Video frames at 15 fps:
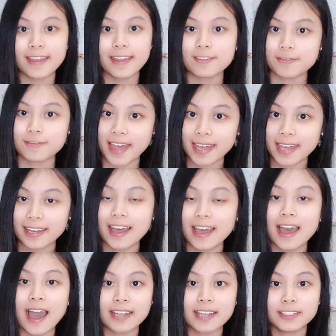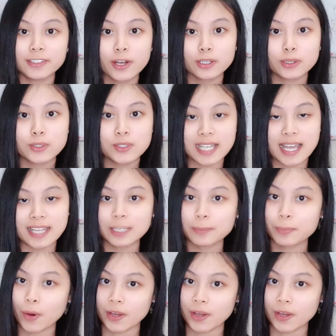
In fact, I did not lose any